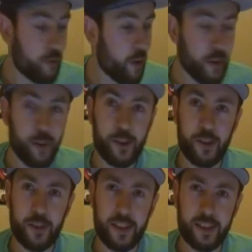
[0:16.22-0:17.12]
Jerry R D
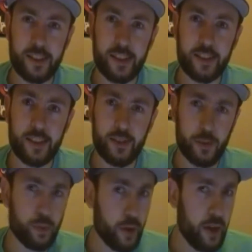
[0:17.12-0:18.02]
L ninety-six here with
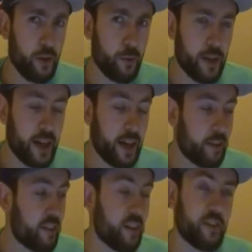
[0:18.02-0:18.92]
a brand new
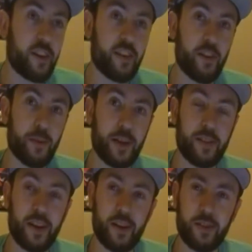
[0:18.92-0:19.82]
reaction. As you can tell by the
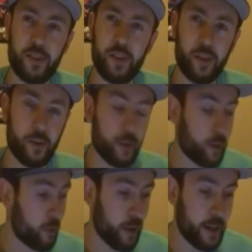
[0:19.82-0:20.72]
title, it's another
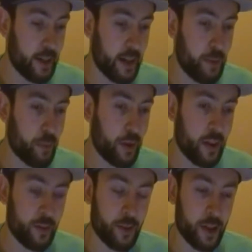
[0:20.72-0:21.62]
Crank
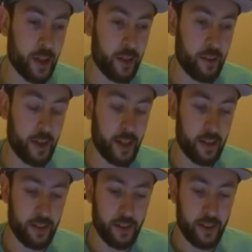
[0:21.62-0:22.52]
Gameplays video,
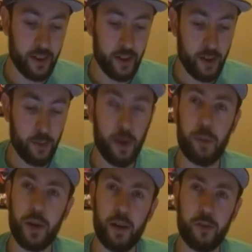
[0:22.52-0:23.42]
and my
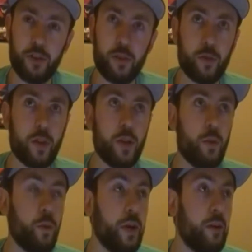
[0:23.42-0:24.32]
apologies for
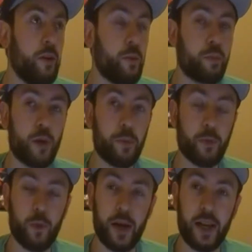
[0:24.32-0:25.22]
the weird
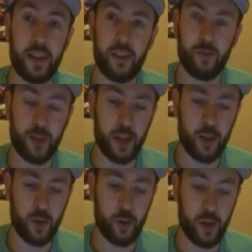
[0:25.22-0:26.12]
abrupt way that the
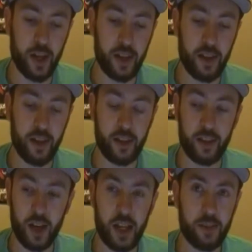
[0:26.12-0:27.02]
video kinda
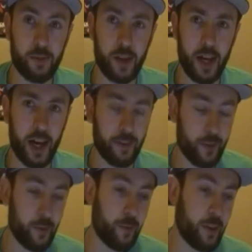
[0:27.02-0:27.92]
cut
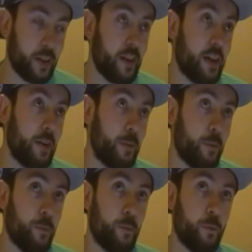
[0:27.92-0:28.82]
after the, the
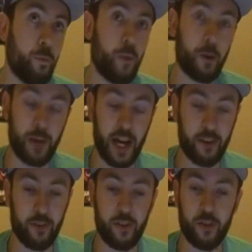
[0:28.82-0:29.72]
my
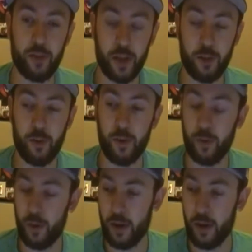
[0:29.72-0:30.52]
reaction to the video